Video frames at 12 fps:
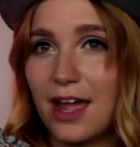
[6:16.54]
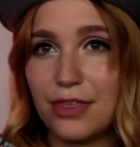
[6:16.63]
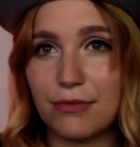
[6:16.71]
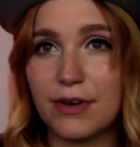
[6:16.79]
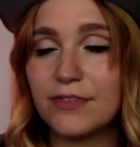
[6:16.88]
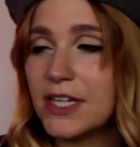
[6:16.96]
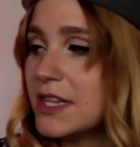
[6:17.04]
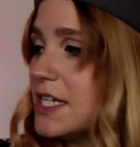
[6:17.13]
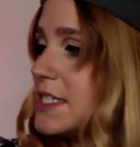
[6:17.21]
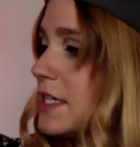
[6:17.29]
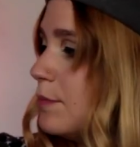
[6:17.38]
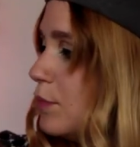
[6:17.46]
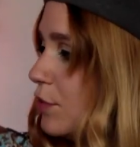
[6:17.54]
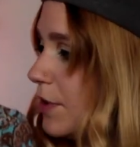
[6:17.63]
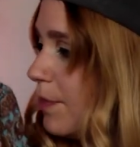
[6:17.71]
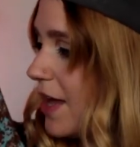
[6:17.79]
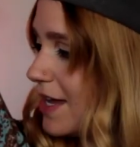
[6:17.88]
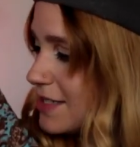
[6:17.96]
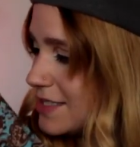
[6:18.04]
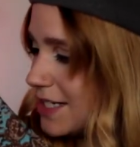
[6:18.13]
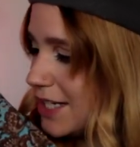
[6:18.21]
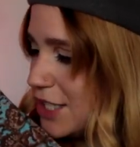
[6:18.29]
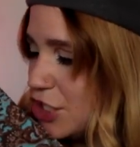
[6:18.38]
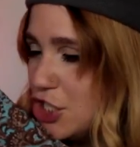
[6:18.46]
I thrifted this in Budapest
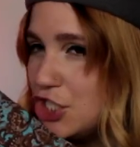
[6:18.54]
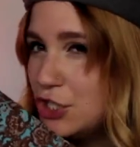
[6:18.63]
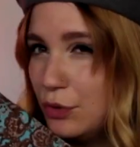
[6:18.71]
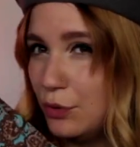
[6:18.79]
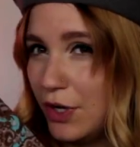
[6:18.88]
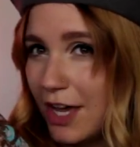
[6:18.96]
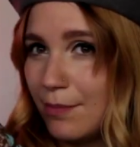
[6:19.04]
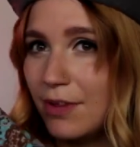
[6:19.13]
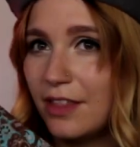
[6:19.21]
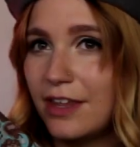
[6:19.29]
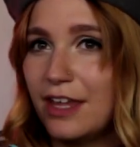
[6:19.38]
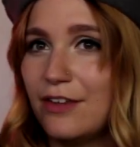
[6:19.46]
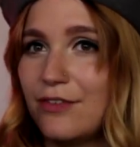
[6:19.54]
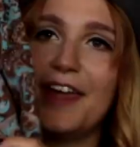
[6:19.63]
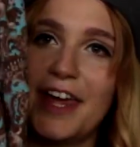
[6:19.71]
in June, I believe.